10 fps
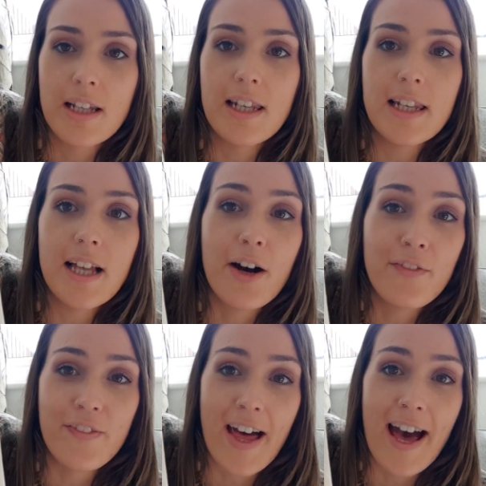
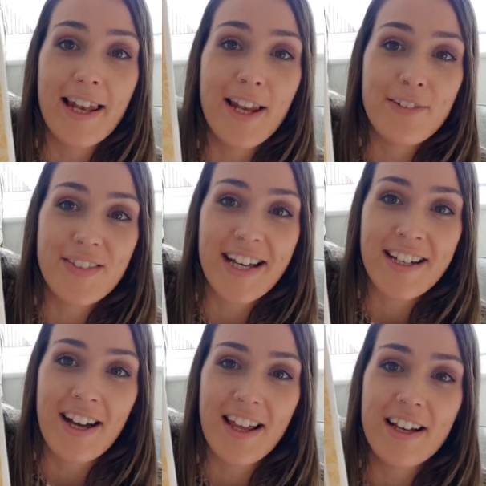Love that
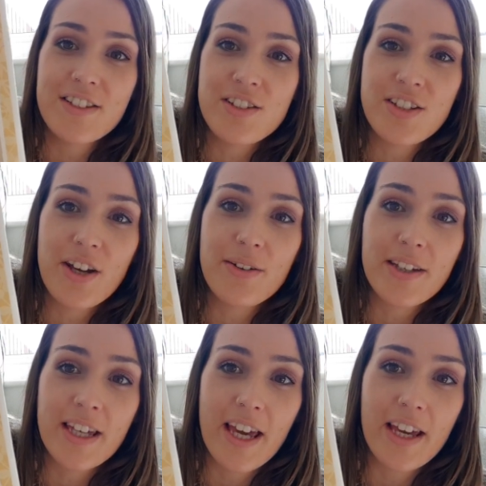colour. So
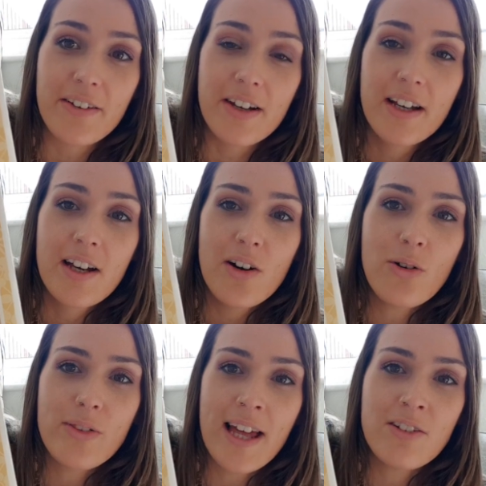cute.
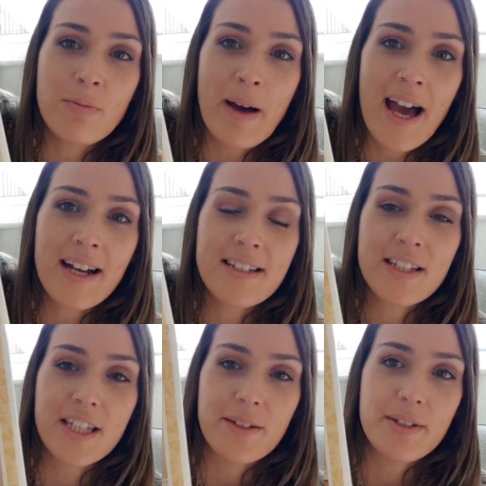Oh, that little bag's
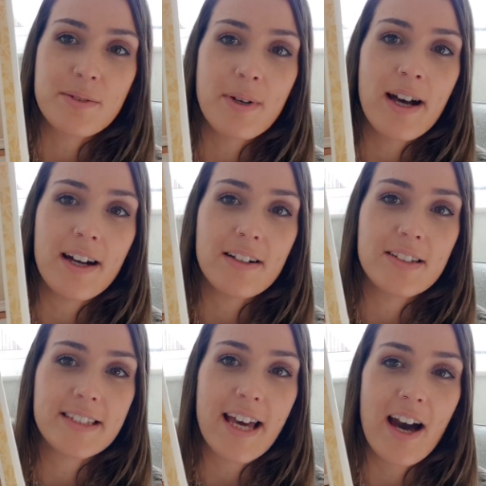cute as well.
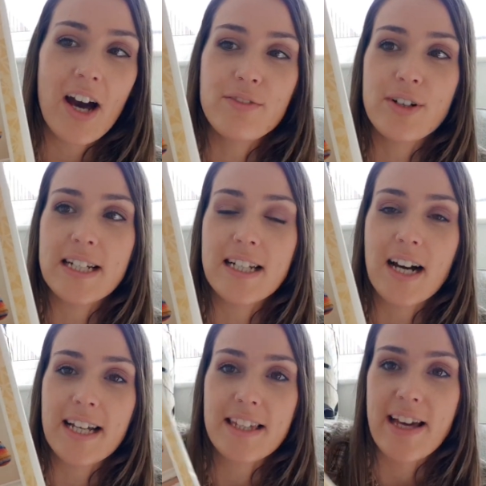Yeah, I really
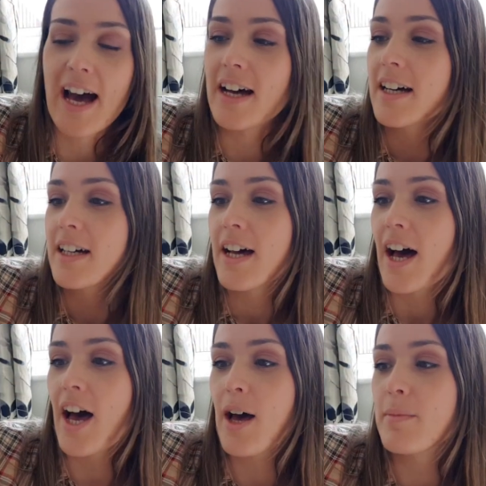like that.
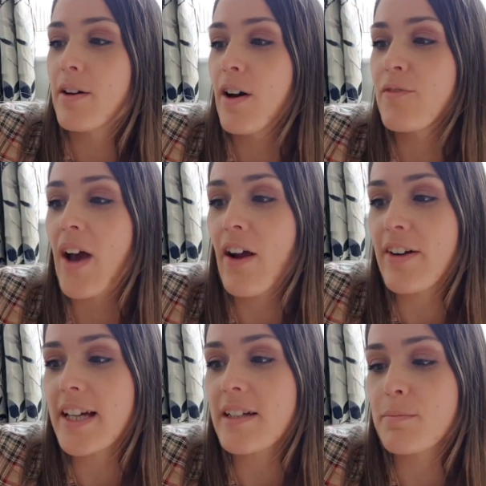A
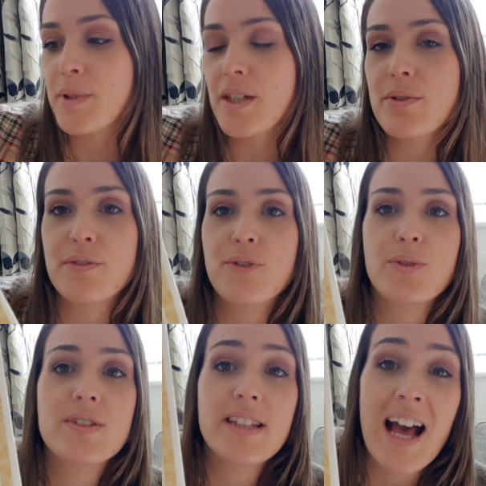very
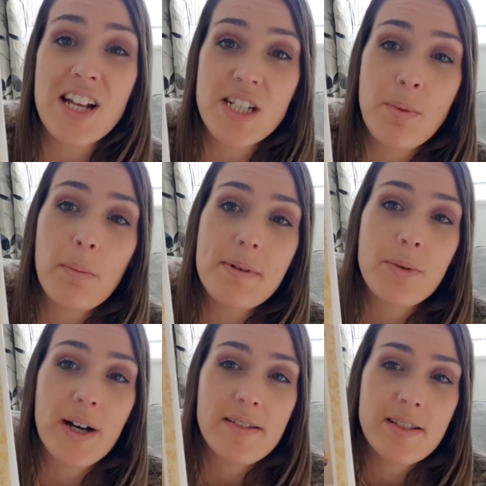beautiful, actually probably
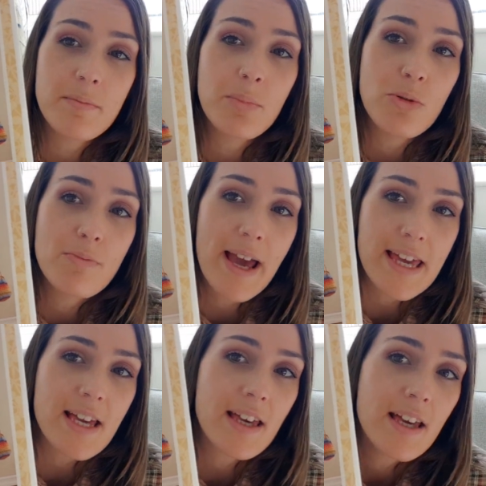quite a simple
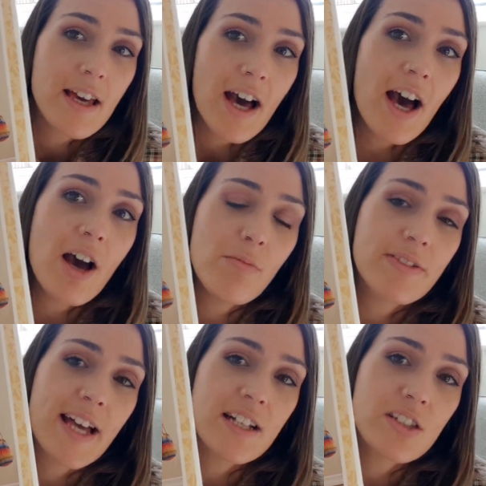make
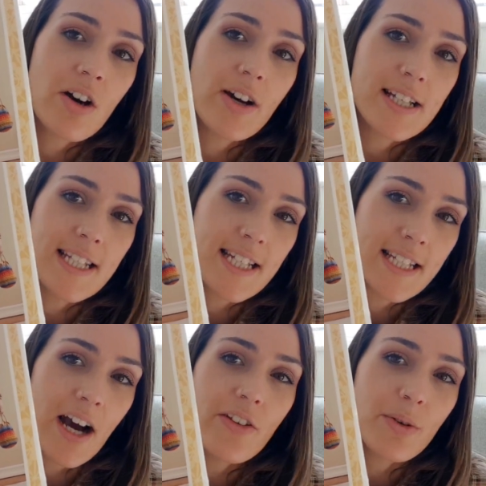with that tie
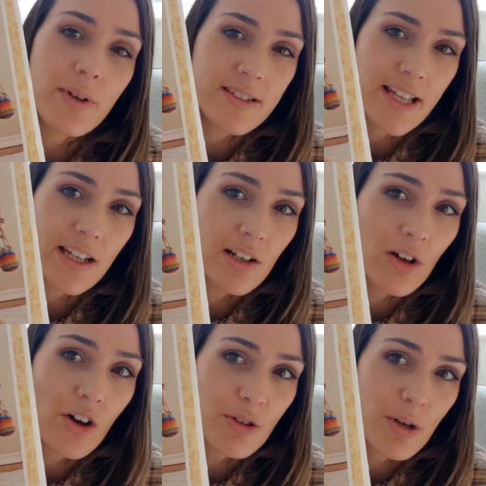detail that we're seeing a
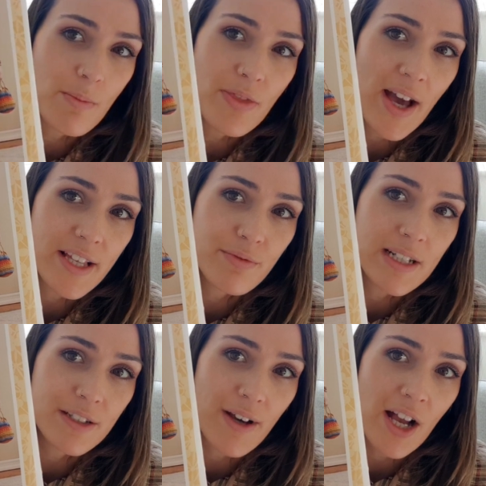lot at the moment. That's
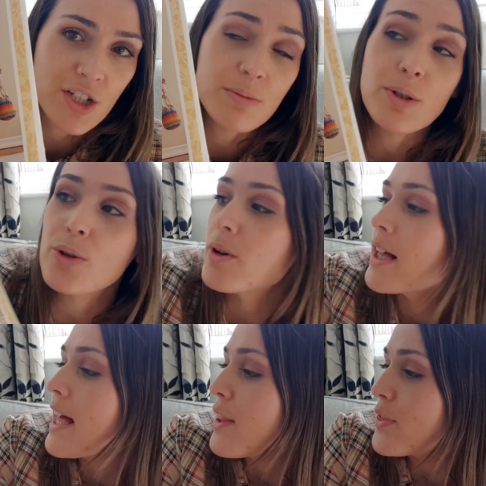really fashionable.
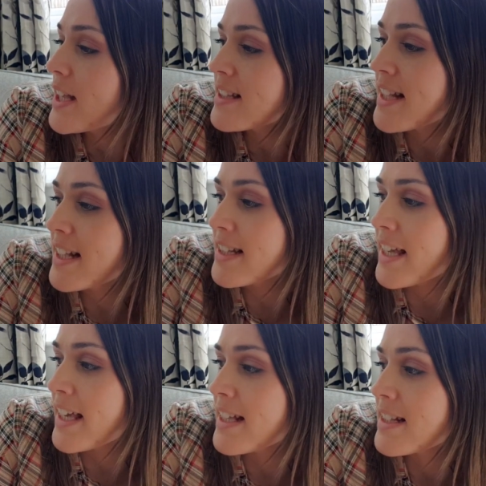This says
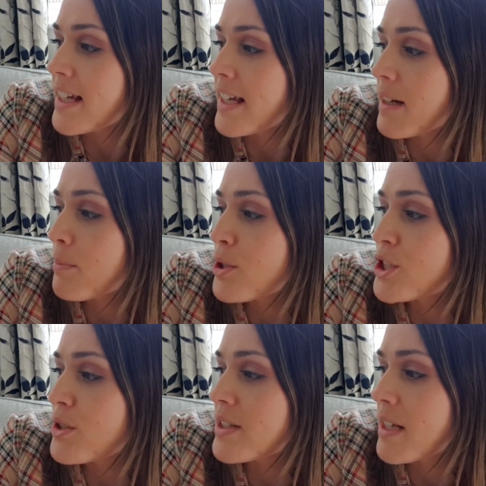it is
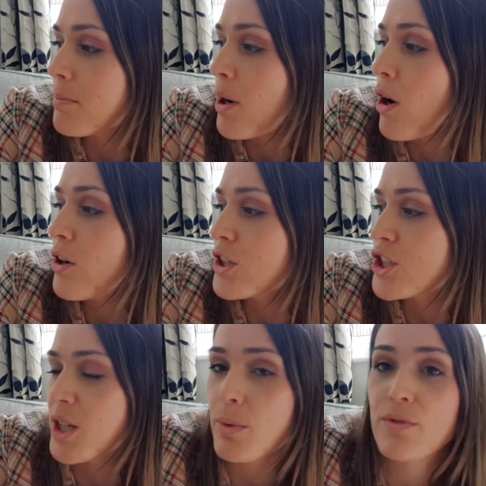produced in
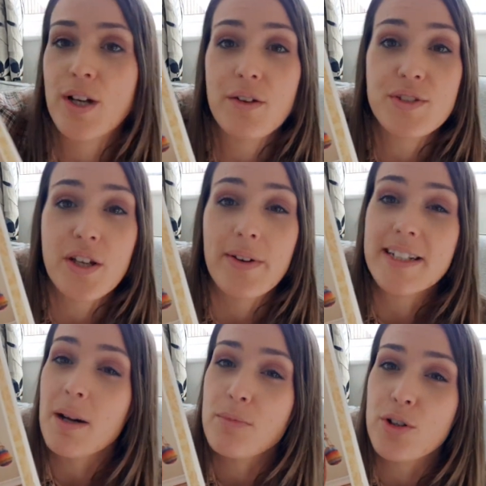partnership with Love Sewing.
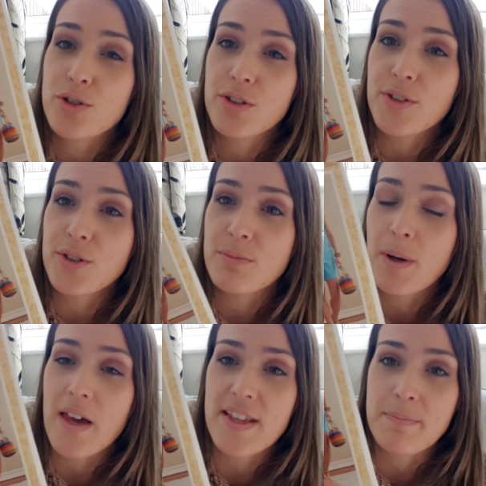I'm not sure if you can
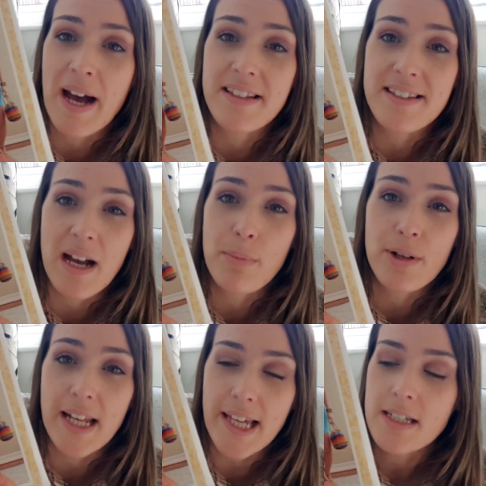buy this pattern
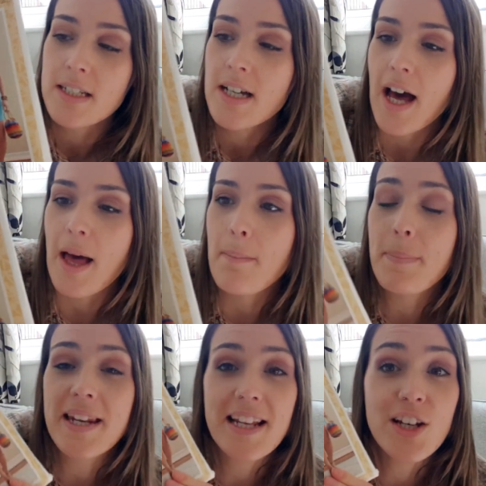separately,
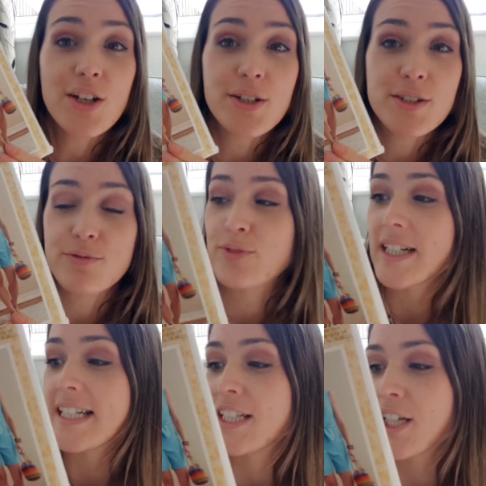but it looks
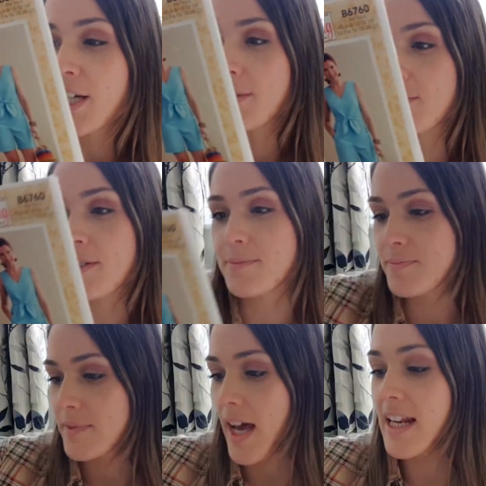really cute.
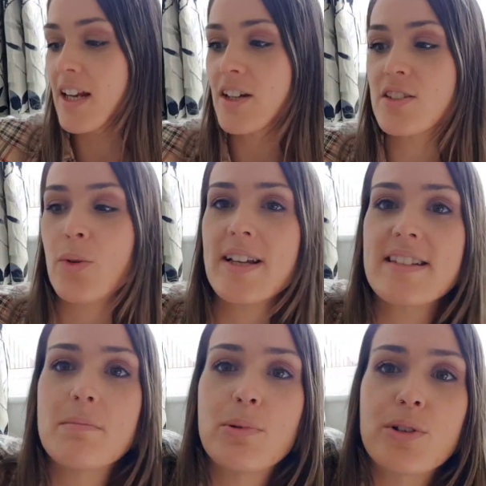And it looks quite simple